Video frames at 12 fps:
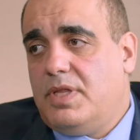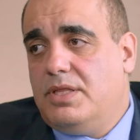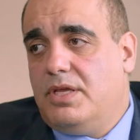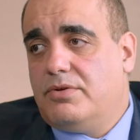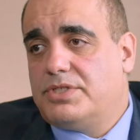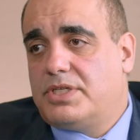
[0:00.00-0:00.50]

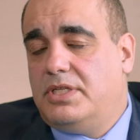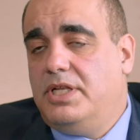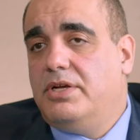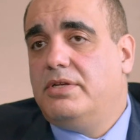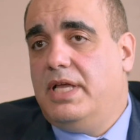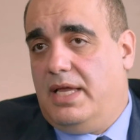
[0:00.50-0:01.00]
There is
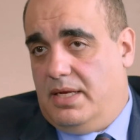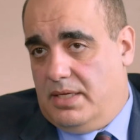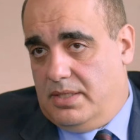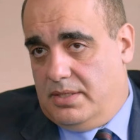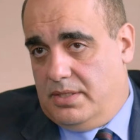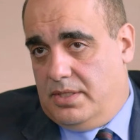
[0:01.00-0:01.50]
clear
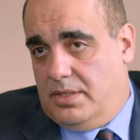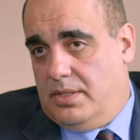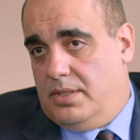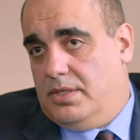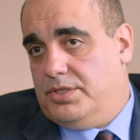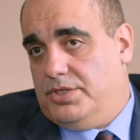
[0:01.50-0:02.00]
data
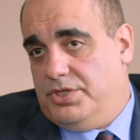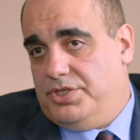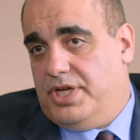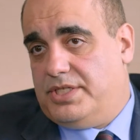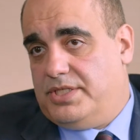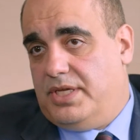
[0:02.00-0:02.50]

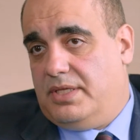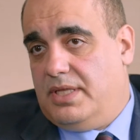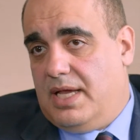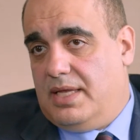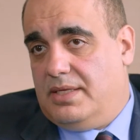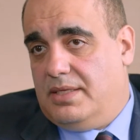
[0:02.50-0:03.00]
suggesting
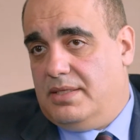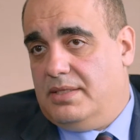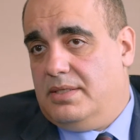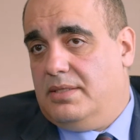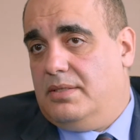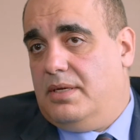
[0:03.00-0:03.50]
that
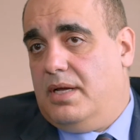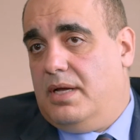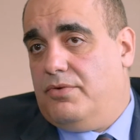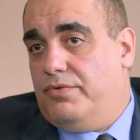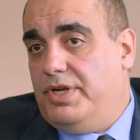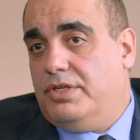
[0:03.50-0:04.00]

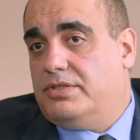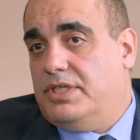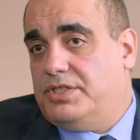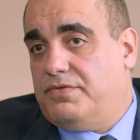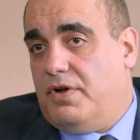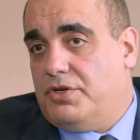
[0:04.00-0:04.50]
renal
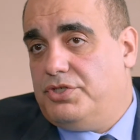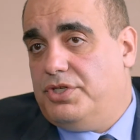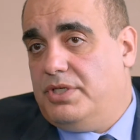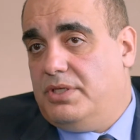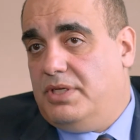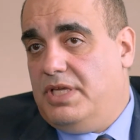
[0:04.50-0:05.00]

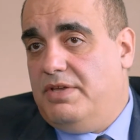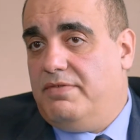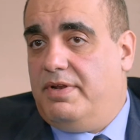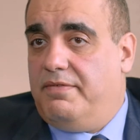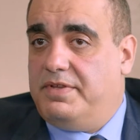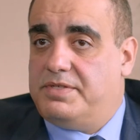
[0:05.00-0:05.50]
dysfunction,
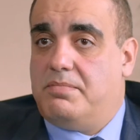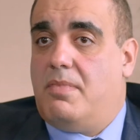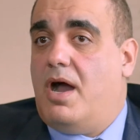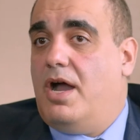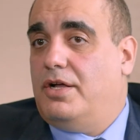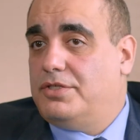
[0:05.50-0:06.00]
even if it's
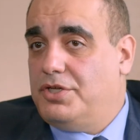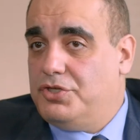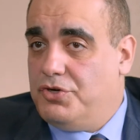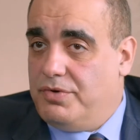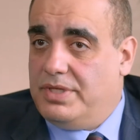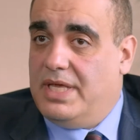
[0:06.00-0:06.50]
mild
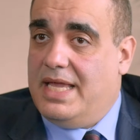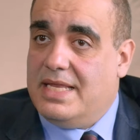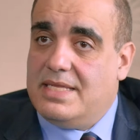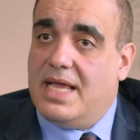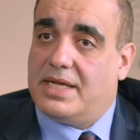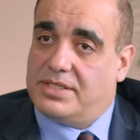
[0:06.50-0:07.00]
during the
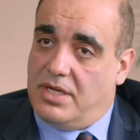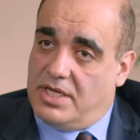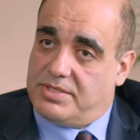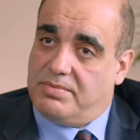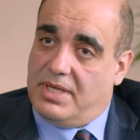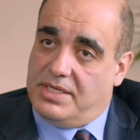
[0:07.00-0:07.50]
index
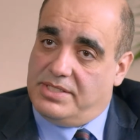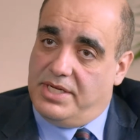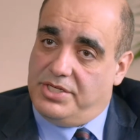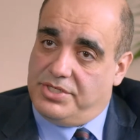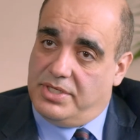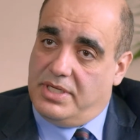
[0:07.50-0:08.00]

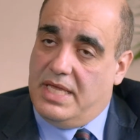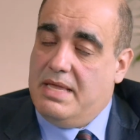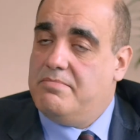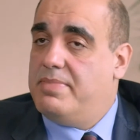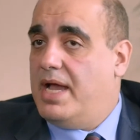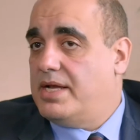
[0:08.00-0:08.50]
hospitalization,
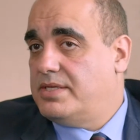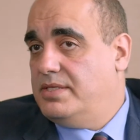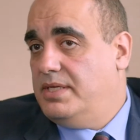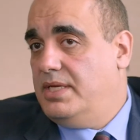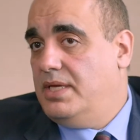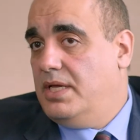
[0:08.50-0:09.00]
impacts
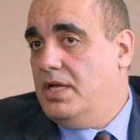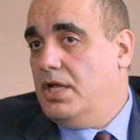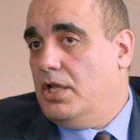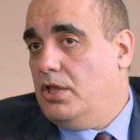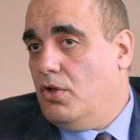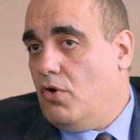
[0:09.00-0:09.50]
the
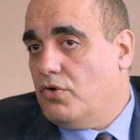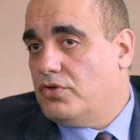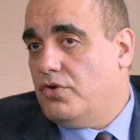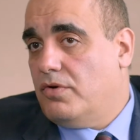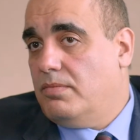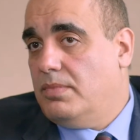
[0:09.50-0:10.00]

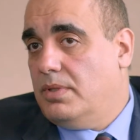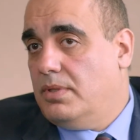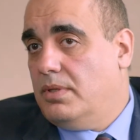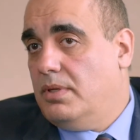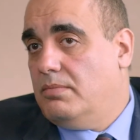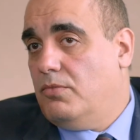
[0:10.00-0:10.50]
long-term
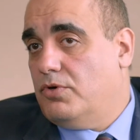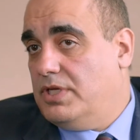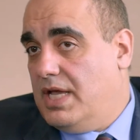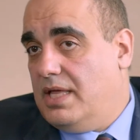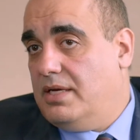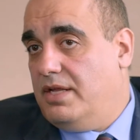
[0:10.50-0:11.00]

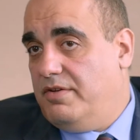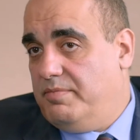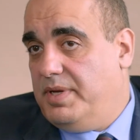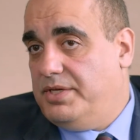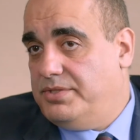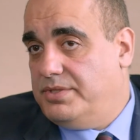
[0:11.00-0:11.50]
mortality of
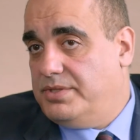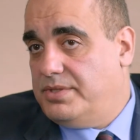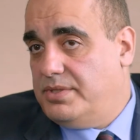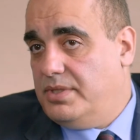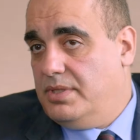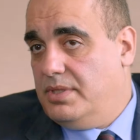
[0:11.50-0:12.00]

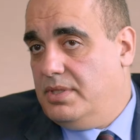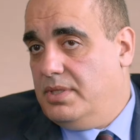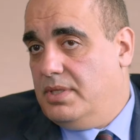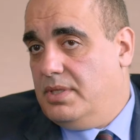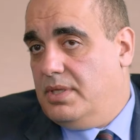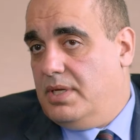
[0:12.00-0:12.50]
patients.
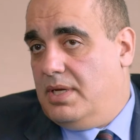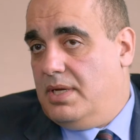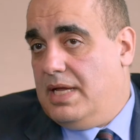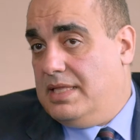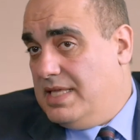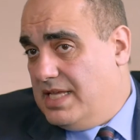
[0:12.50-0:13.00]

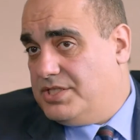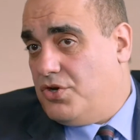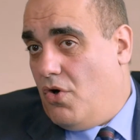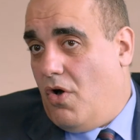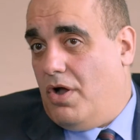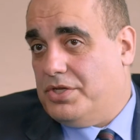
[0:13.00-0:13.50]
And that's
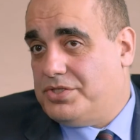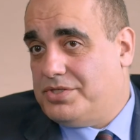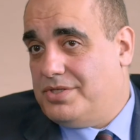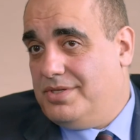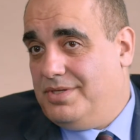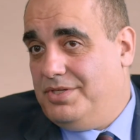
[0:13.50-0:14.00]

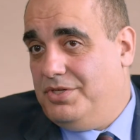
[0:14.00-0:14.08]
cost.